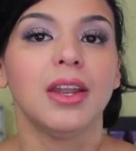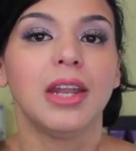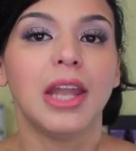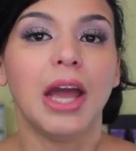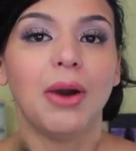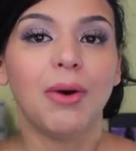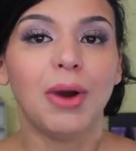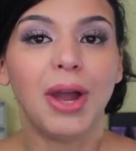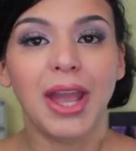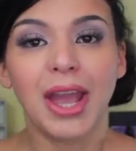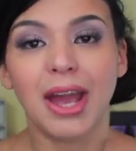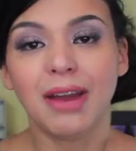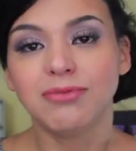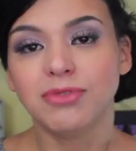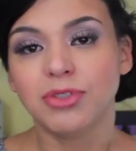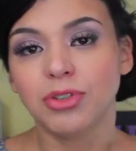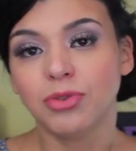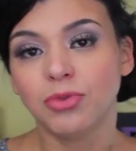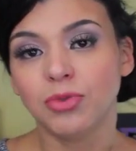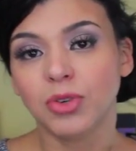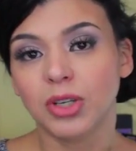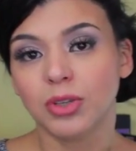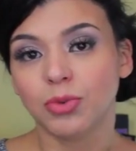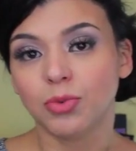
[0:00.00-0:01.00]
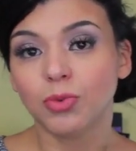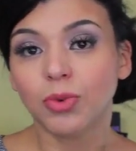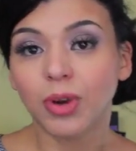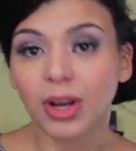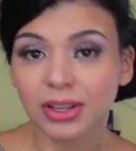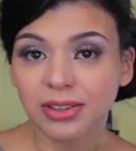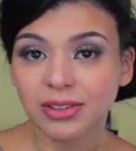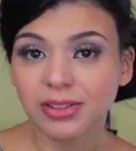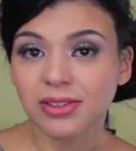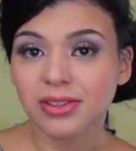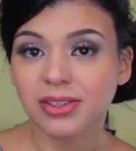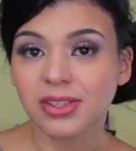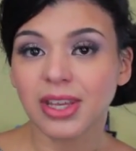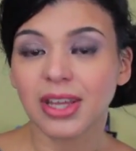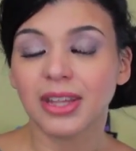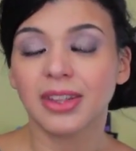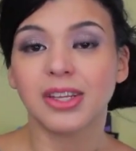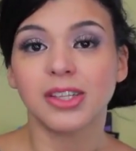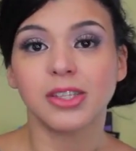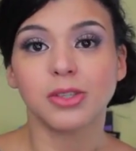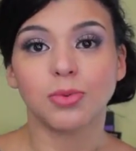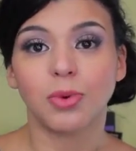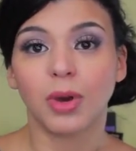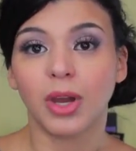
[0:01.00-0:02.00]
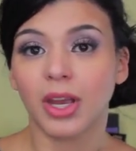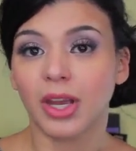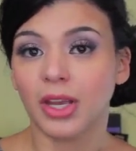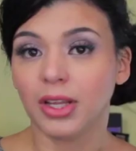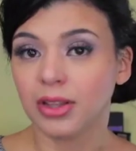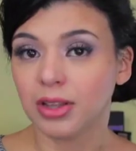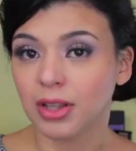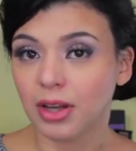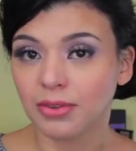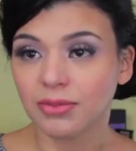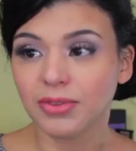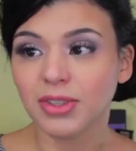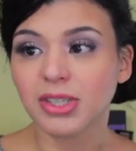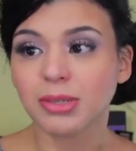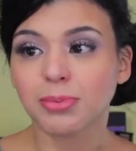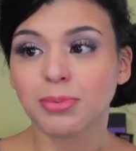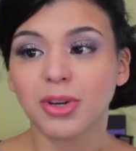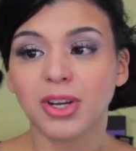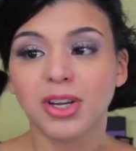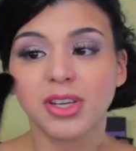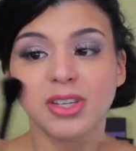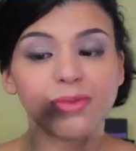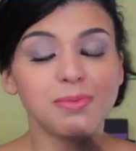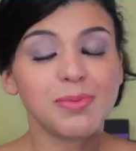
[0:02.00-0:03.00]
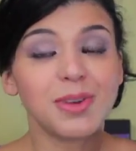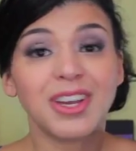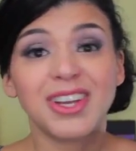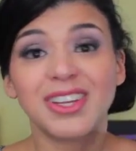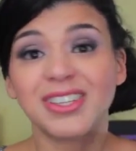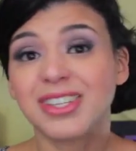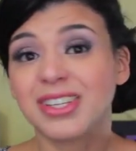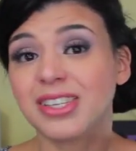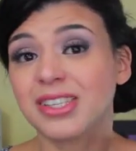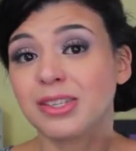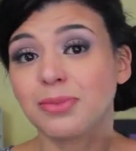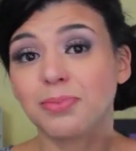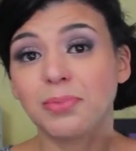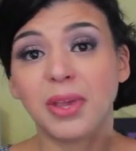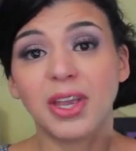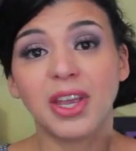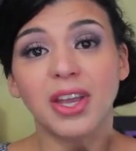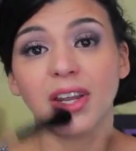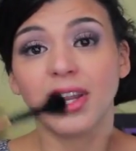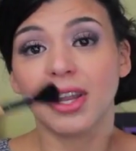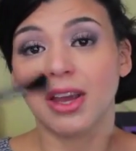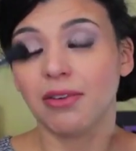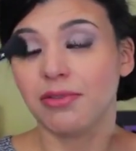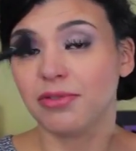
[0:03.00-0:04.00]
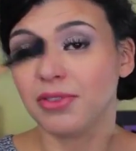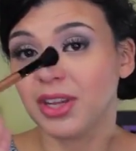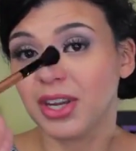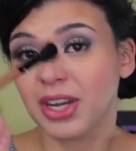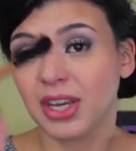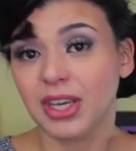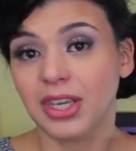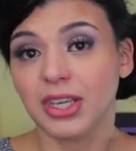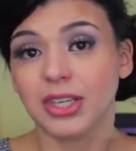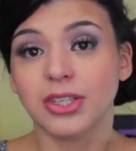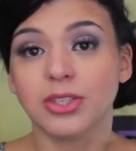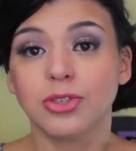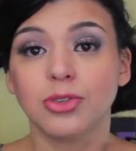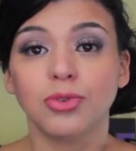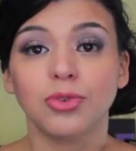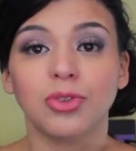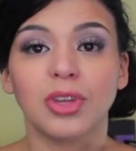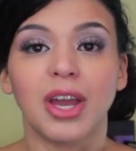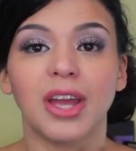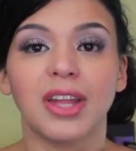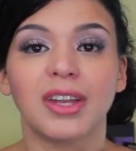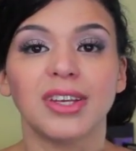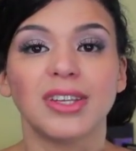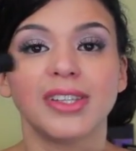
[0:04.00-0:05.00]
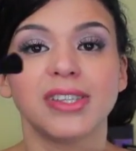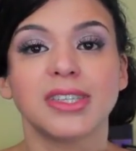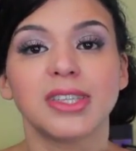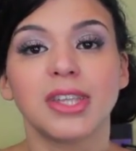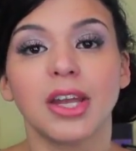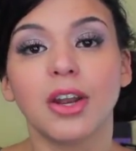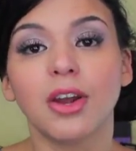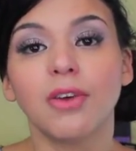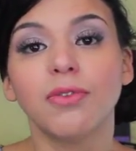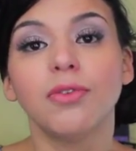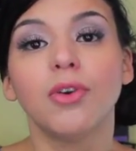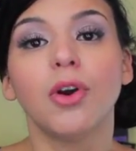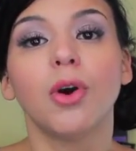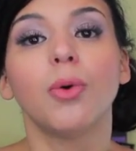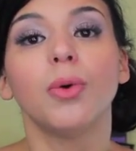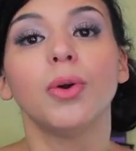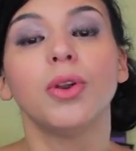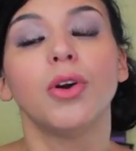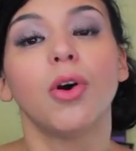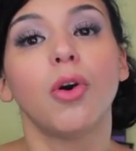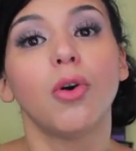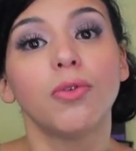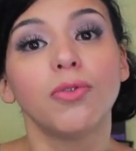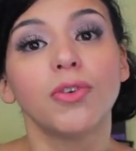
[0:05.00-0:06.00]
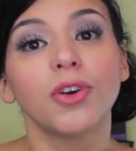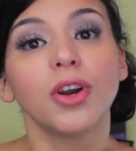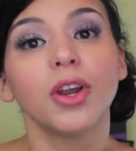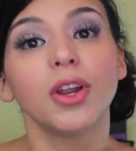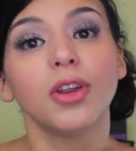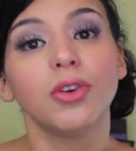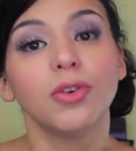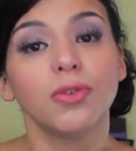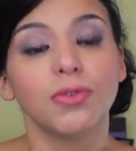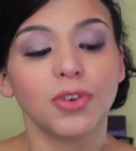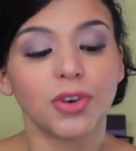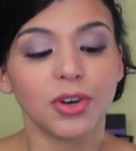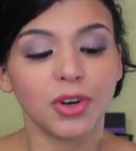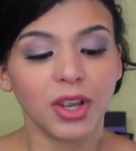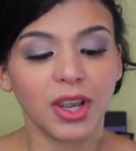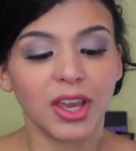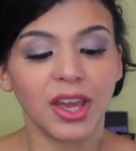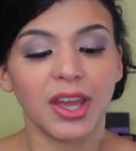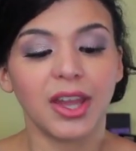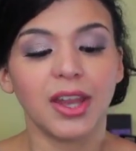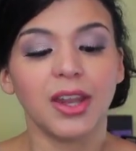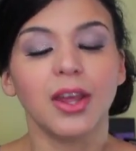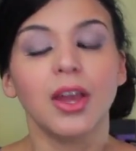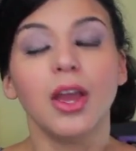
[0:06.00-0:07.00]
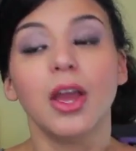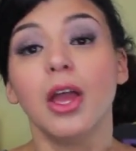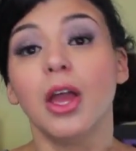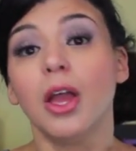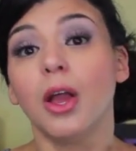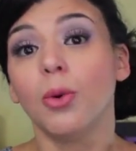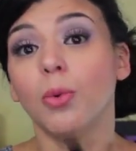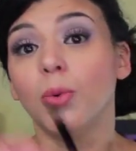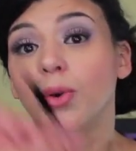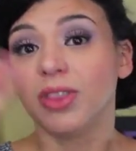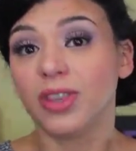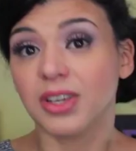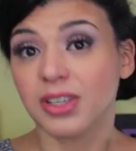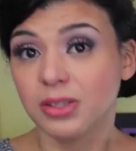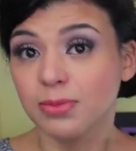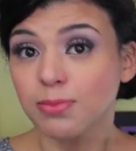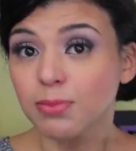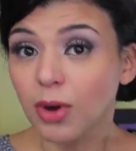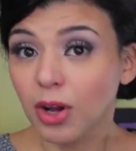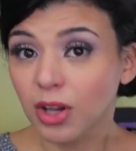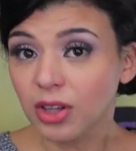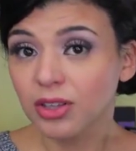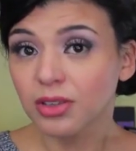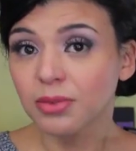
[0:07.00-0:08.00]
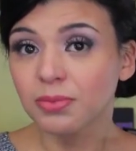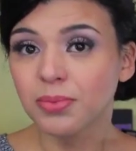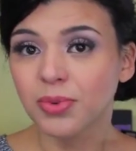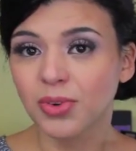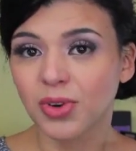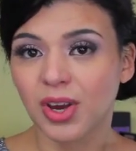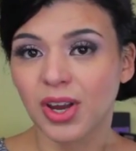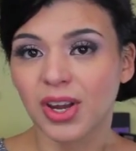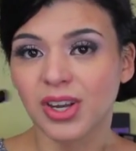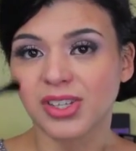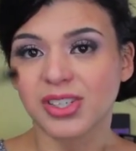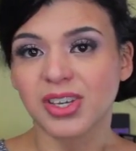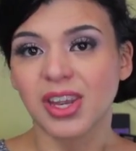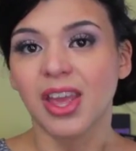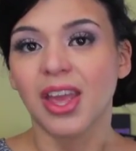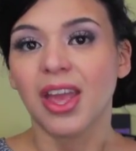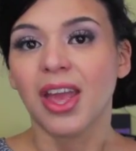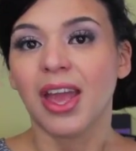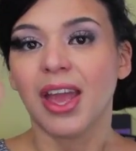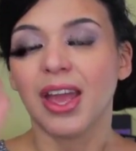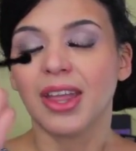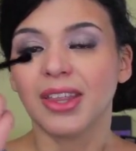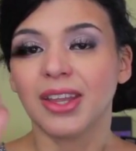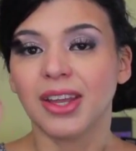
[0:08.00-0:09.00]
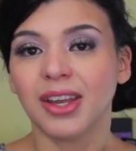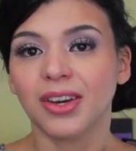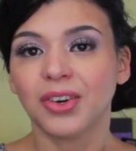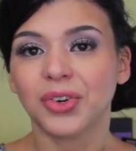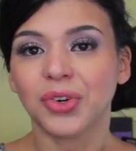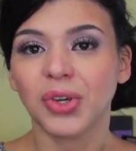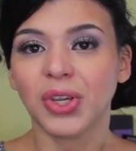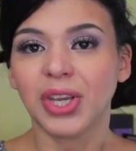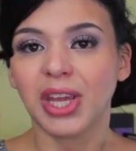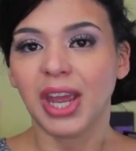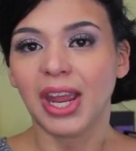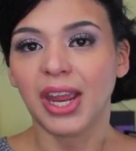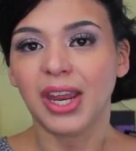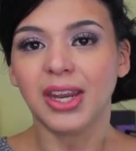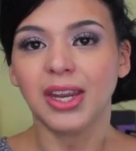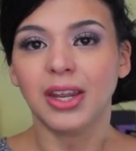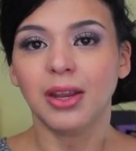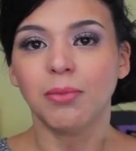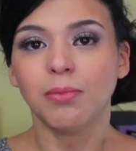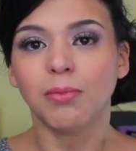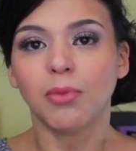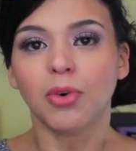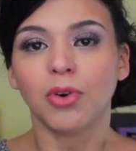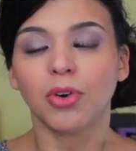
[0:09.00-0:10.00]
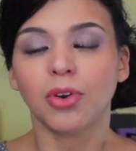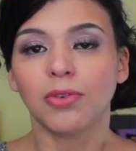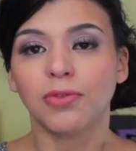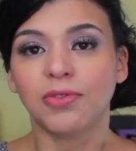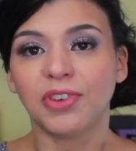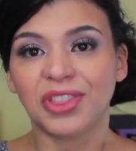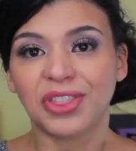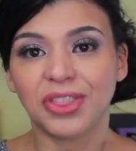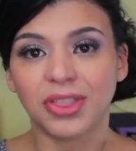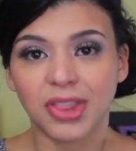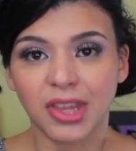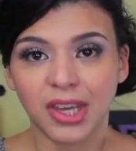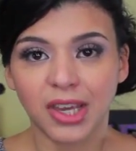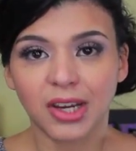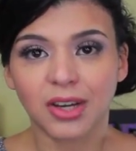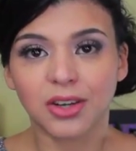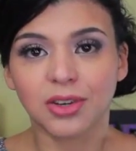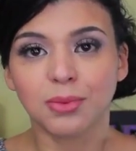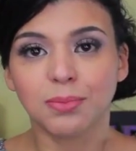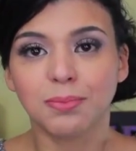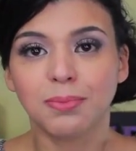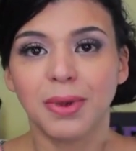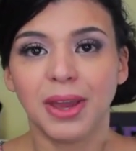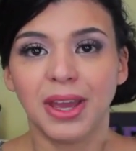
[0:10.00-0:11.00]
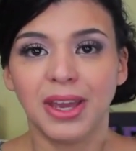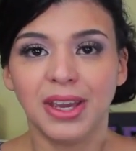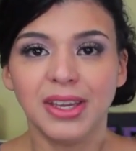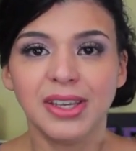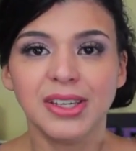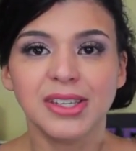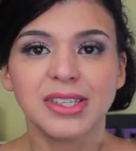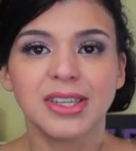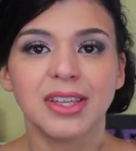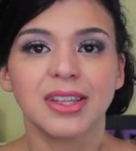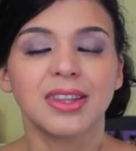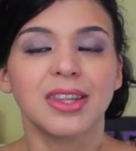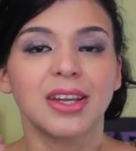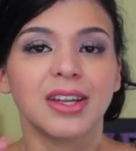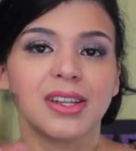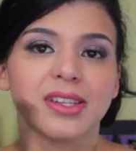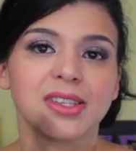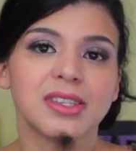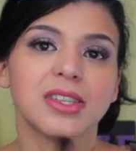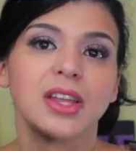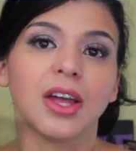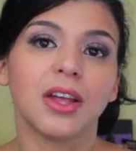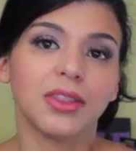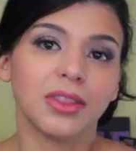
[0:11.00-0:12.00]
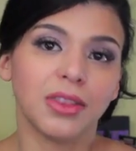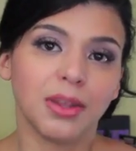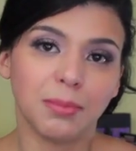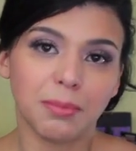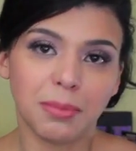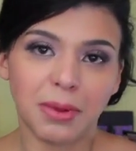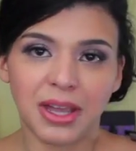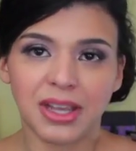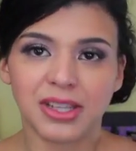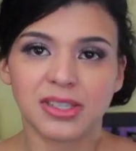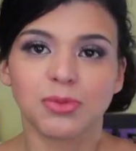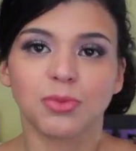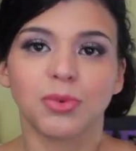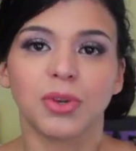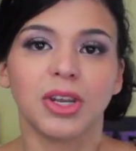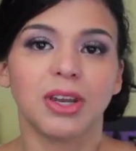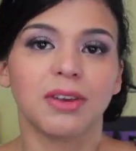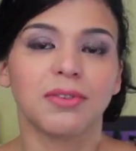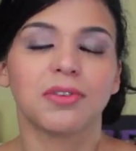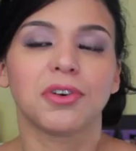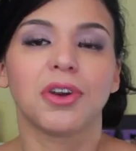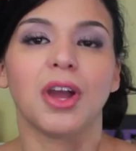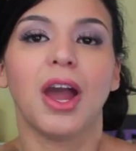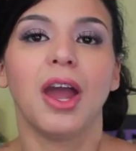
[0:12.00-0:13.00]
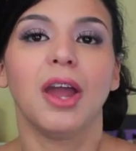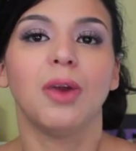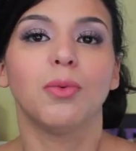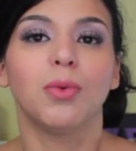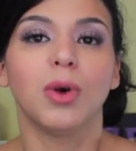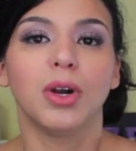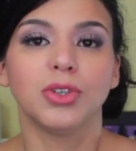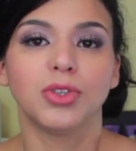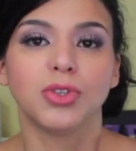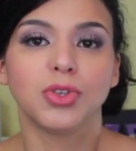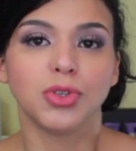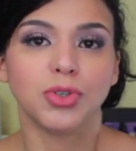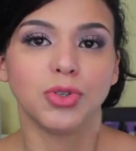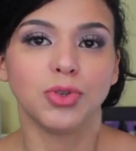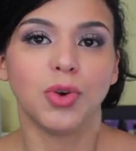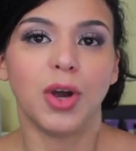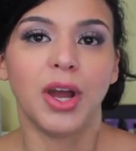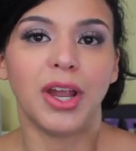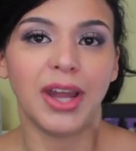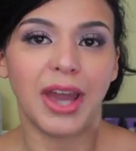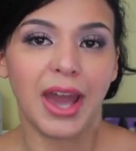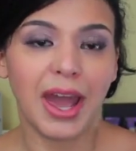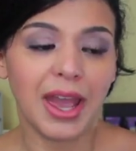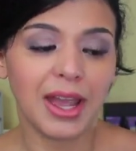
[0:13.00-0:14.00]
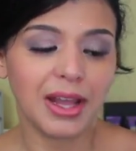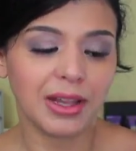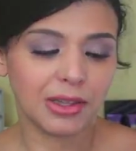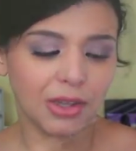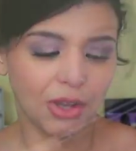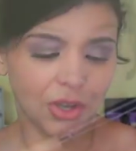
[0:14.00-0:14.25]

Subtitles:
Now I have to do it once, and that's why I love this brush, because it's big enough that I can do that instead of going over and over again with a smaller brush and then creating more of a thicker base that it's not the best whenever I want to do an eye